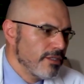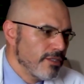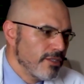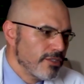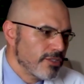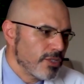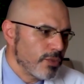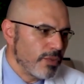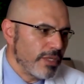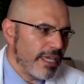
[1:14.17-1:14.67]

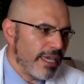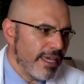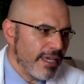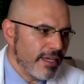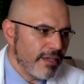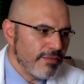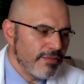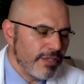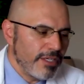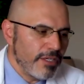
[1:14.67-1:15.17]
So we
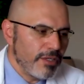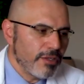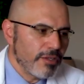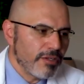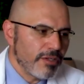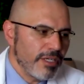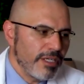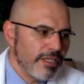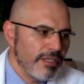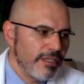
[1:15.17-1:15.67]
have
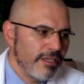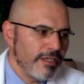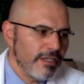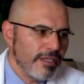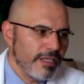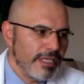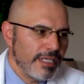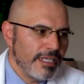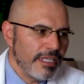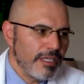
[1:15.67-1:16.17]
here
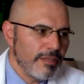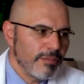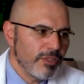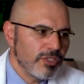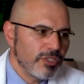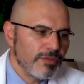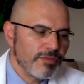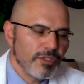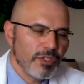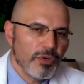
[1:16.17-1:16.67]
an
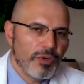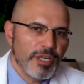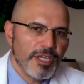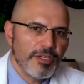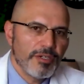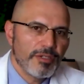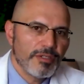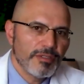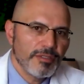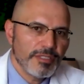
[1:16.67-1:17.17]
image of the
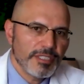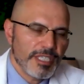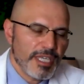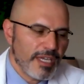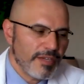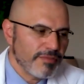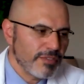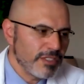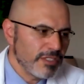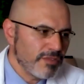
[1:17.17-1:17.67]
greater
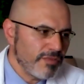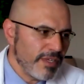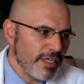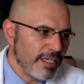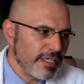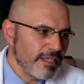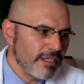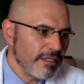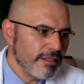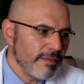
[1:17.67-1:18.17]
saphenous
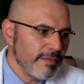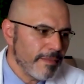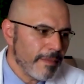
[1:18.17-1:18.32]
vein.